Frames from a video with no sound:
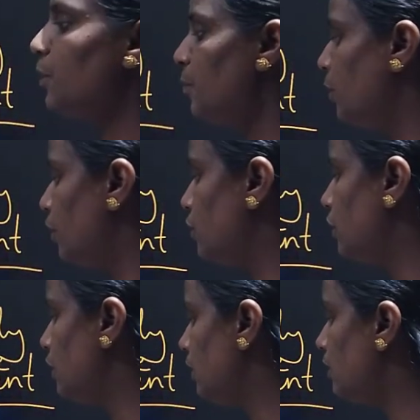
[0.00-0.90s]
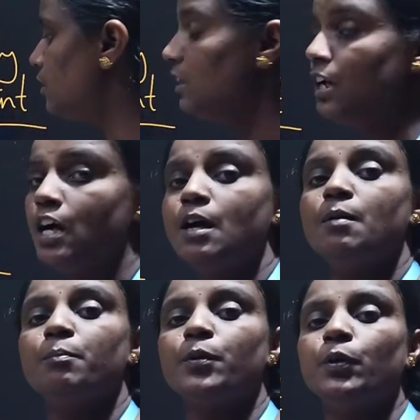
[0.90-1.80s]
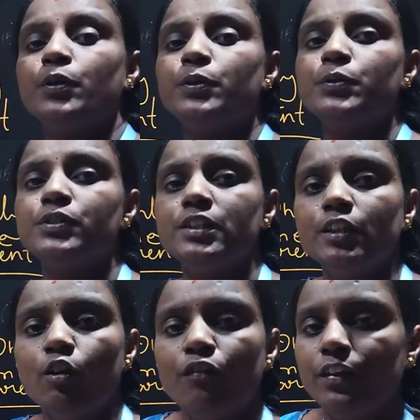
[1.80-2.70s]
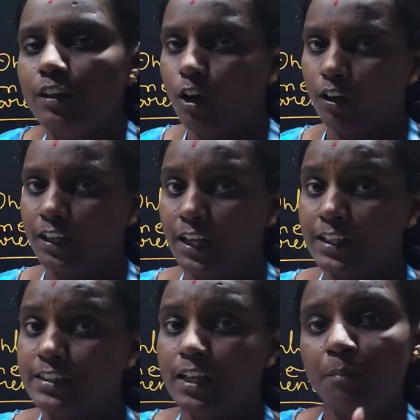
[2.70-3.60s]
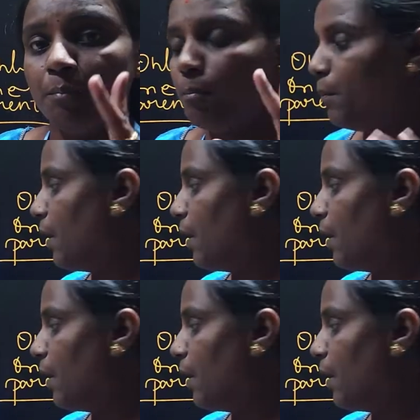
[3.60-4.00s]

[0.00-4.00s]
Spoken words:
reproduction is producing of an organism